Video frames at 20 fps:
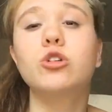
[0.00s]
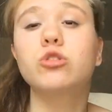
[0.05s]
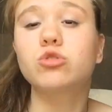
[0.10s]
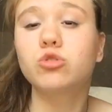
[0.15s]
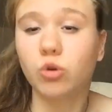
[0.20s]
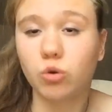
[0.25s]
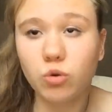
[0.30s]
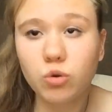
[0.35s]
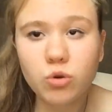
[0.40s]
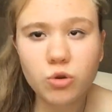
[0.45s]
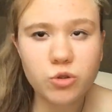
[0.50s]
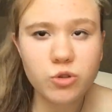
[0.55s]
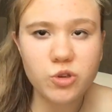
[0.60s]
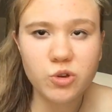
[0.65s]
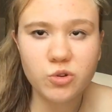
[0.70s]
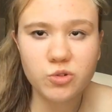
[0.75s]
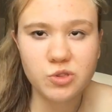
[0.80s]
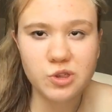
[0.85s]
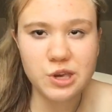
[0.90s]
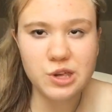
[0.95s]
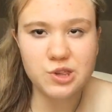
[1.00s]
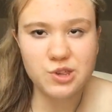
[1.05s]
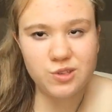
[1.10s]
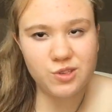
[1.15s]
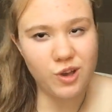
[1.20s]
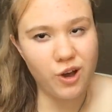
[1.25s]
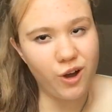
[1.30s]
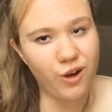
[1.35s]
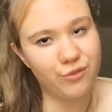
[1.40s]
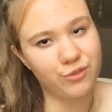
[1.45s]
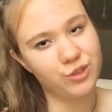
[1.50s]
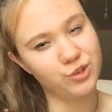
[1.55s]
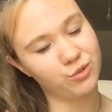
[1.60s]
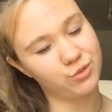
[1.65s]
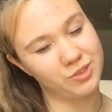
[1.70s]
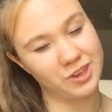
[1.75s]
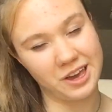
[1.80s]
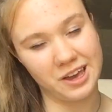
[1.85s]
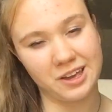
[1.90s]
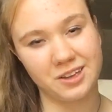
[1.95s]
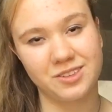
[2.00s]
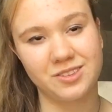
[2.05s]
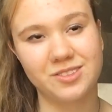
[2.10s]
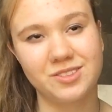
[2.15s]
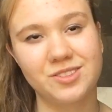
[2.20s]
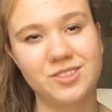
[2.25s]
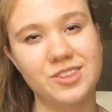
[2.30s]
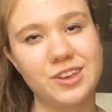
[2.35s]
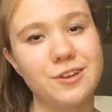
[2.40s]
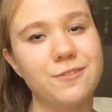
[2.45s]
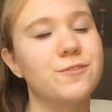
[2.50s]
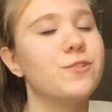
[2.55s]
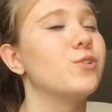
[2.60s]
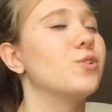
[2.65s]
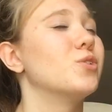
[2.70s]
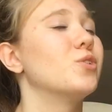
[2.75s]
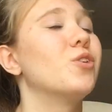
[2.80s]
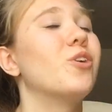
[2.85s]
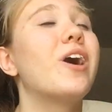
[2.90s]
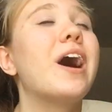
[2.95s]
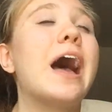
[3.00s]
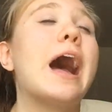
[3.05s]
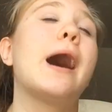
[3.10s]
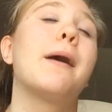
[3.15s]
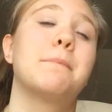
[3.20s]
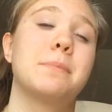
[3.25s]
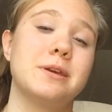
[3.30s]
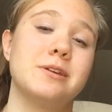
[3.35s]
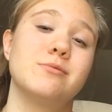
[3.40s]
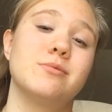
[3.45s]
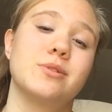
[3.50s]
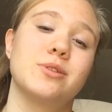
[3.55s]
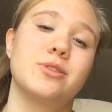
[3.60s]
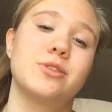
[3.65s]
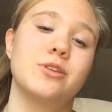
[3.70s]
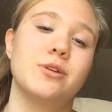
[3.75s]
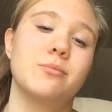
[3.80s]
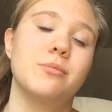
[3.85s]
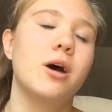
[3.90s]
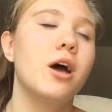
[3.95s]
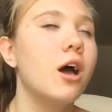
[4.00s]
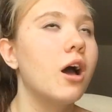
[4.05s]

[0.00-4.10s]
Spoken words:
talk to your teachers after your tests if you're not happy with them.